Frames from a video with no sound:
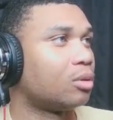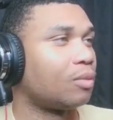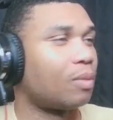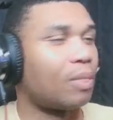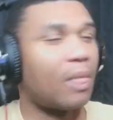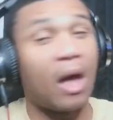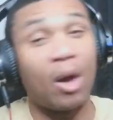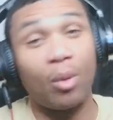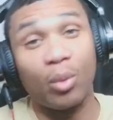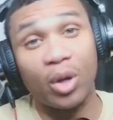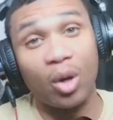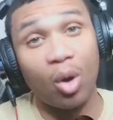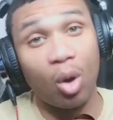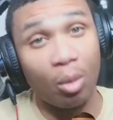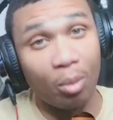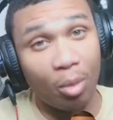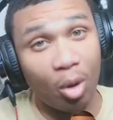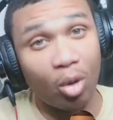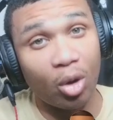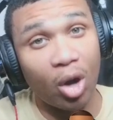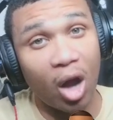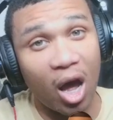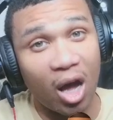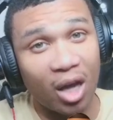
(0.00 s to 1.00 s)
Nah, we gonna
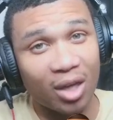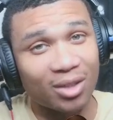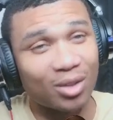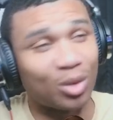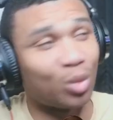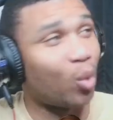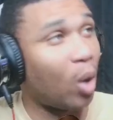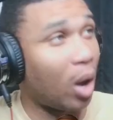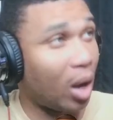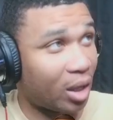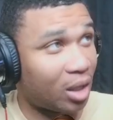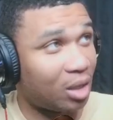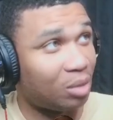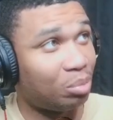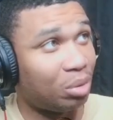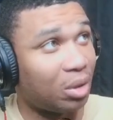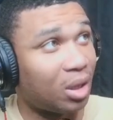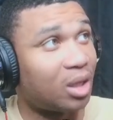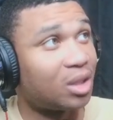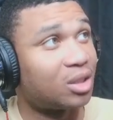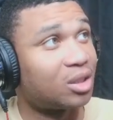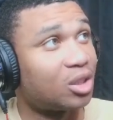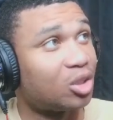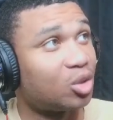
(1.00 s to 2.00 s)
MODOK while he
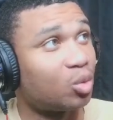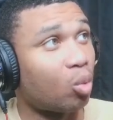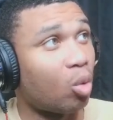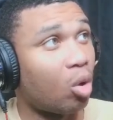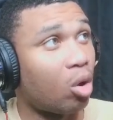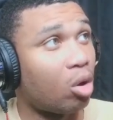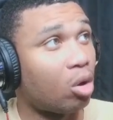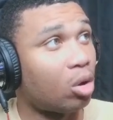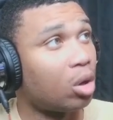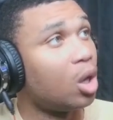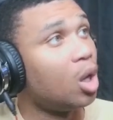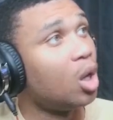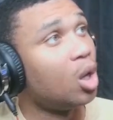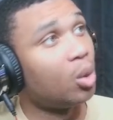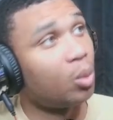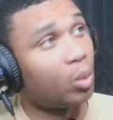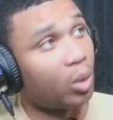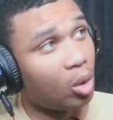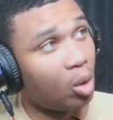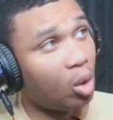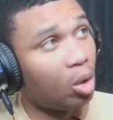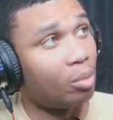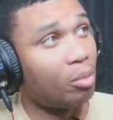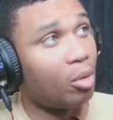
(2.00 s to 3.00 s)
plays his Wong.
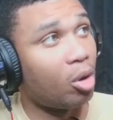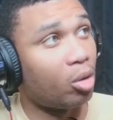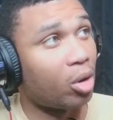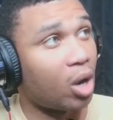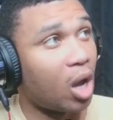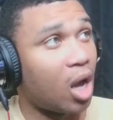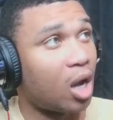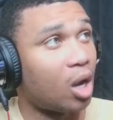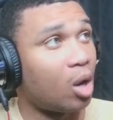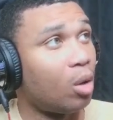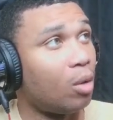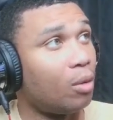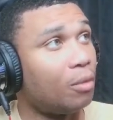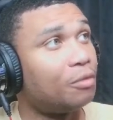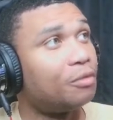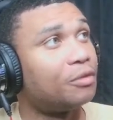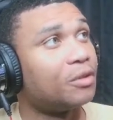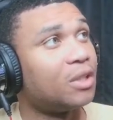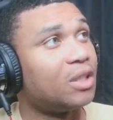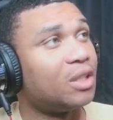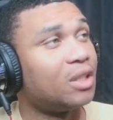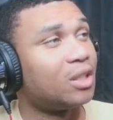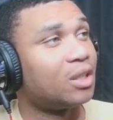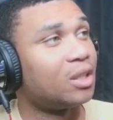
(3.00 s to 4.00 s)
We gonna MODOK.
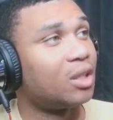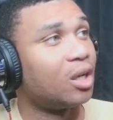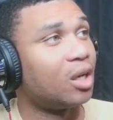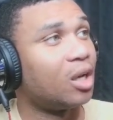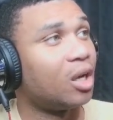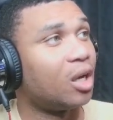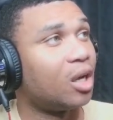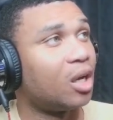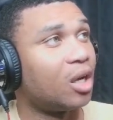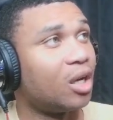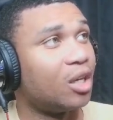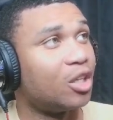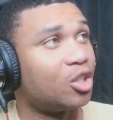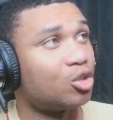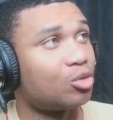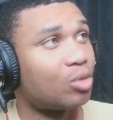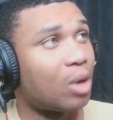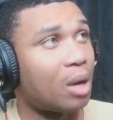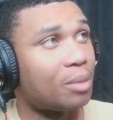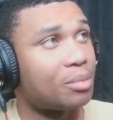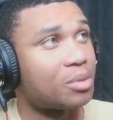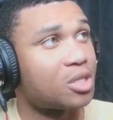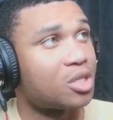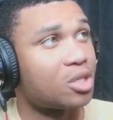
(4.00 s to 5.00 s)
Hopefully the it
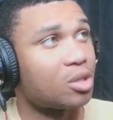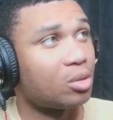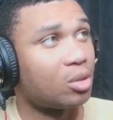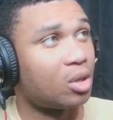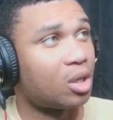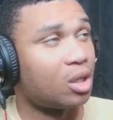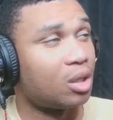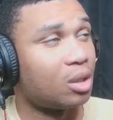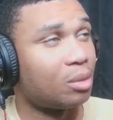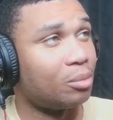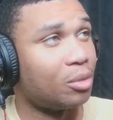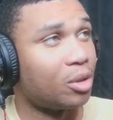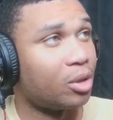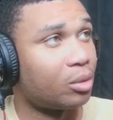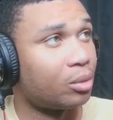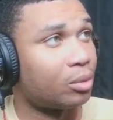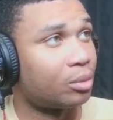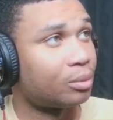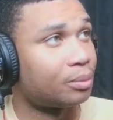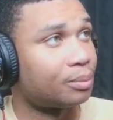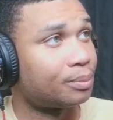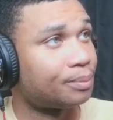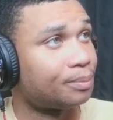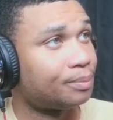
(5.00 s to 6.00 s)
drops Silk in the
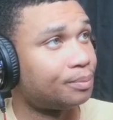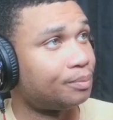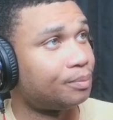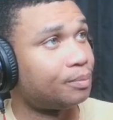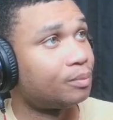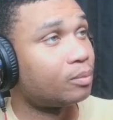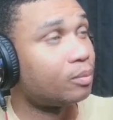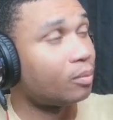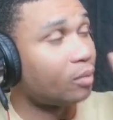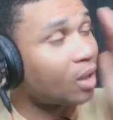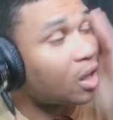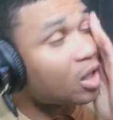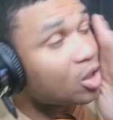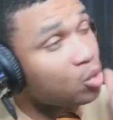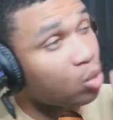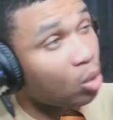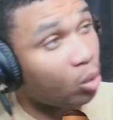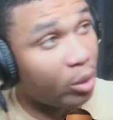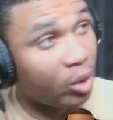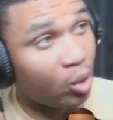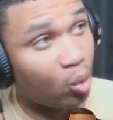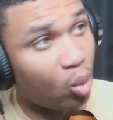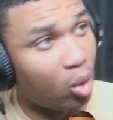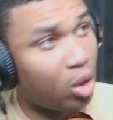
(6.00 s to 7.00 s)
middle. That's
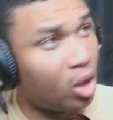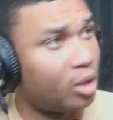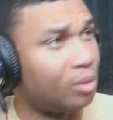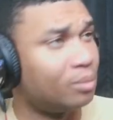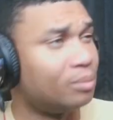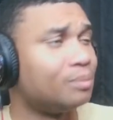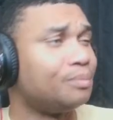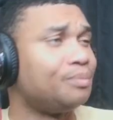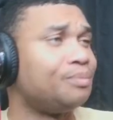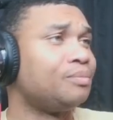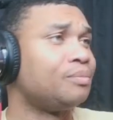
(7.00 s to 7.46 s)
what we want.